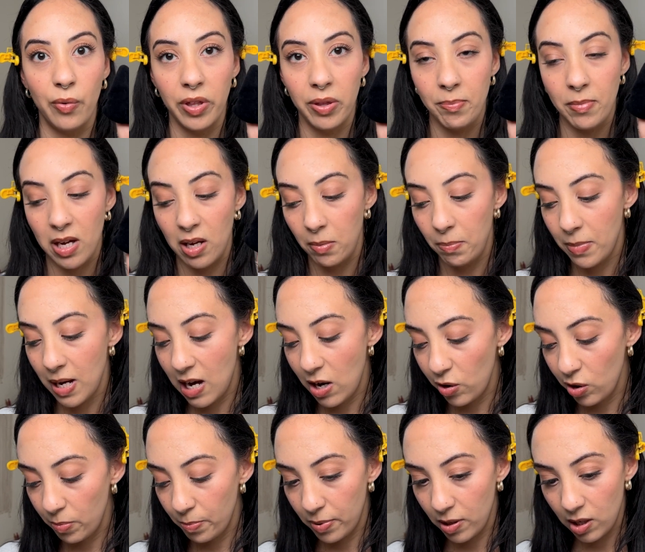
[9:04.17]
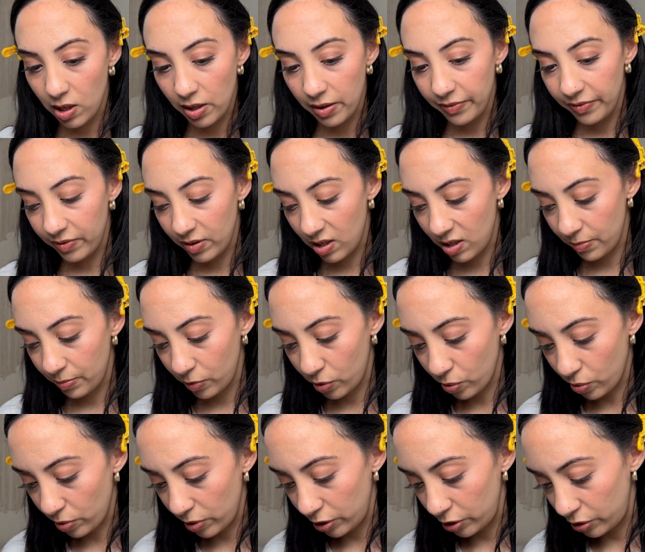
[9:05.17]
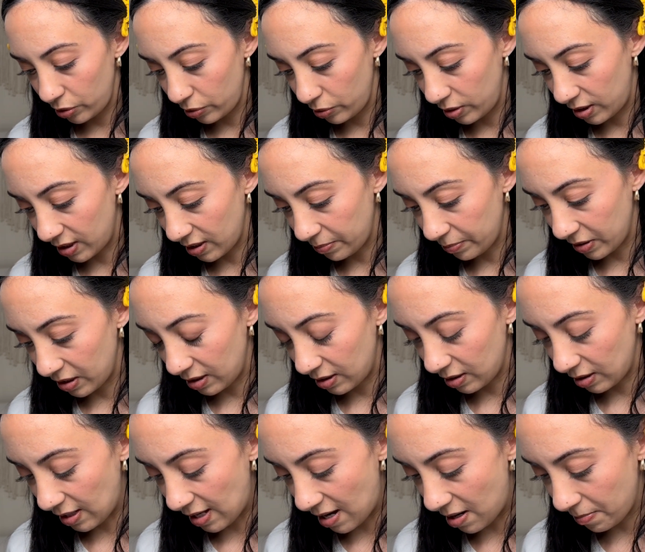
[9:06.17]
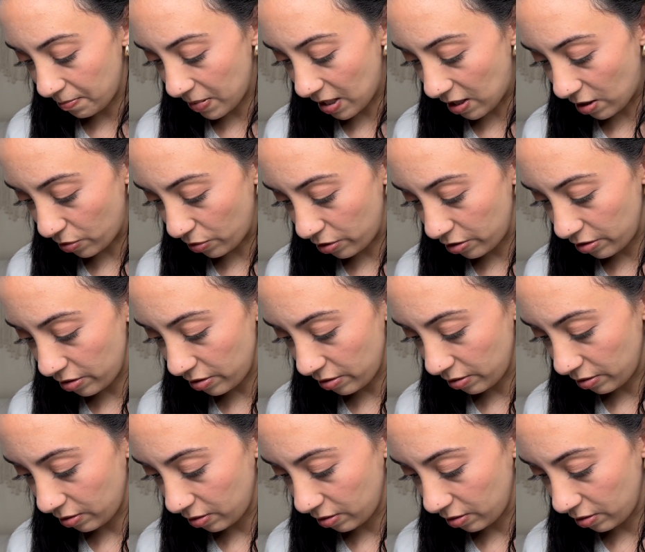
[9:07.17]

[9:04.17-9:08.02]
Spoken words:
with my powder puff, I'm going to dip into that powder,